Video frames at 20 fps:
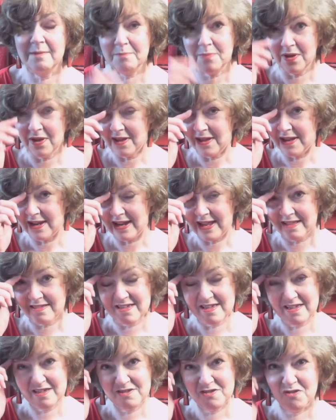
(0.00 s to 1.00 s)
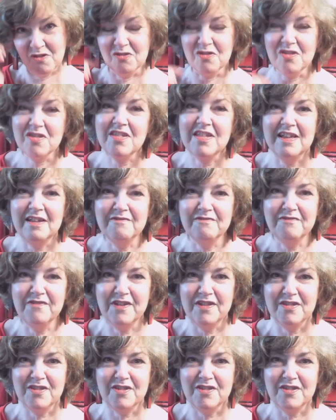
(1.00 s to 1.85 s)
but alas, he's not seen fit